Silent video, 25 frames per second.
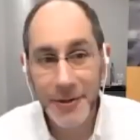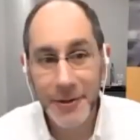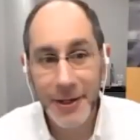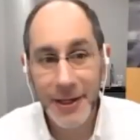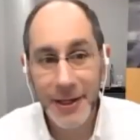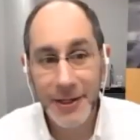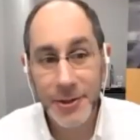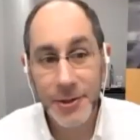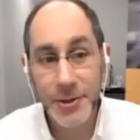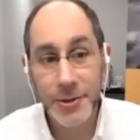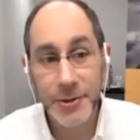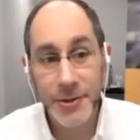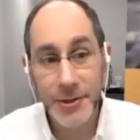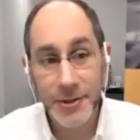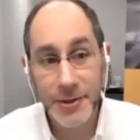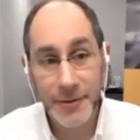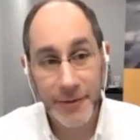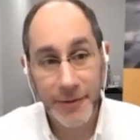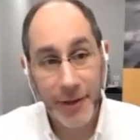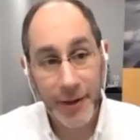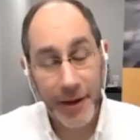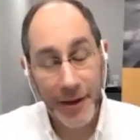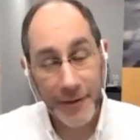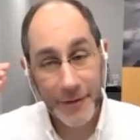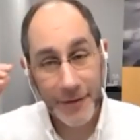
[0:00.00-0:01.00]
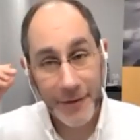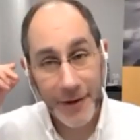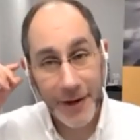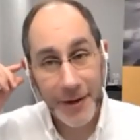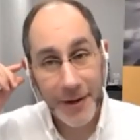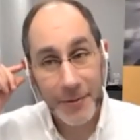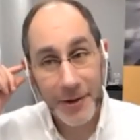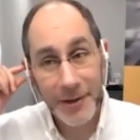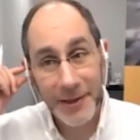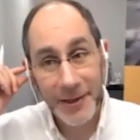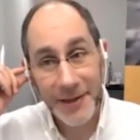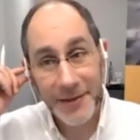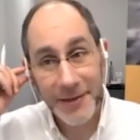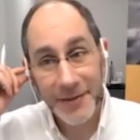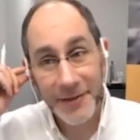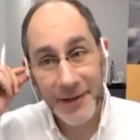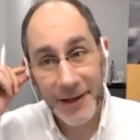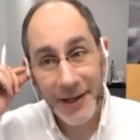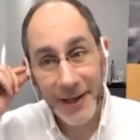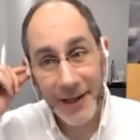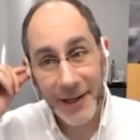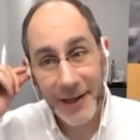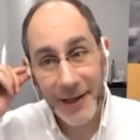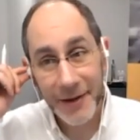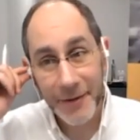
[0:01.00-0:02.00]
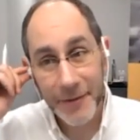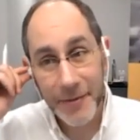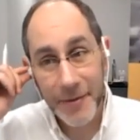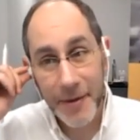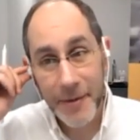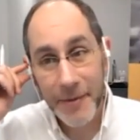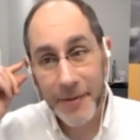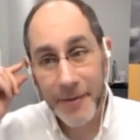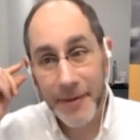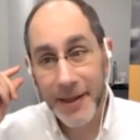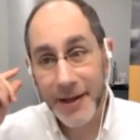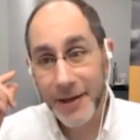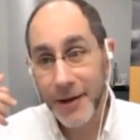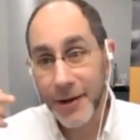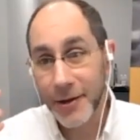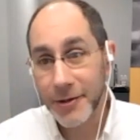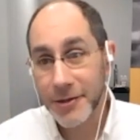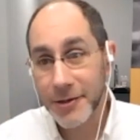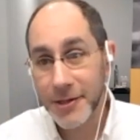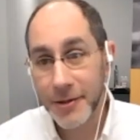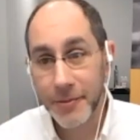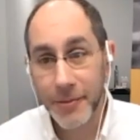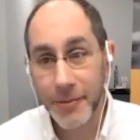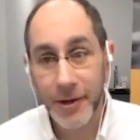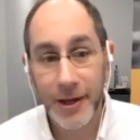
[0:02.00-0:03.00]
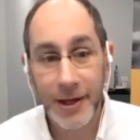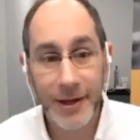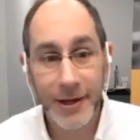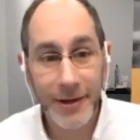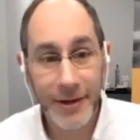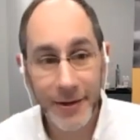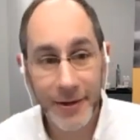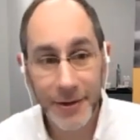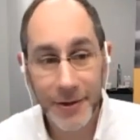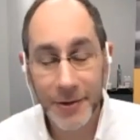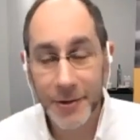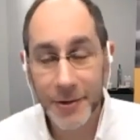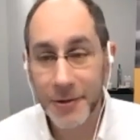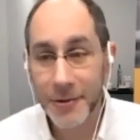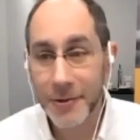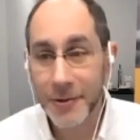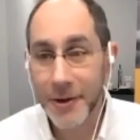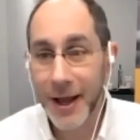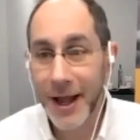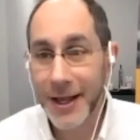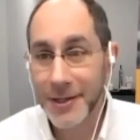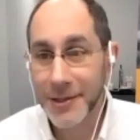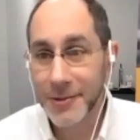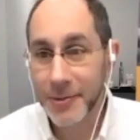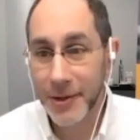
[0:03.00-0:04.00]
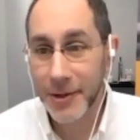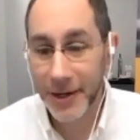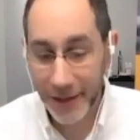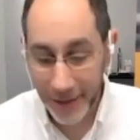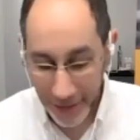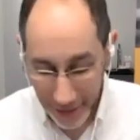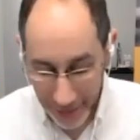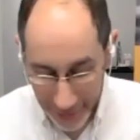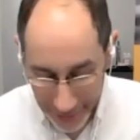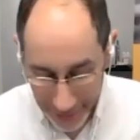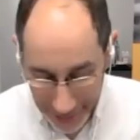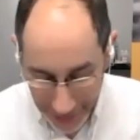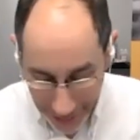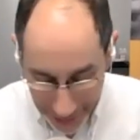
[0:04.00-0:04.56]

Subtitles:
they'll get juices flowing for anyone listening, or maybe they know someone who has one of those.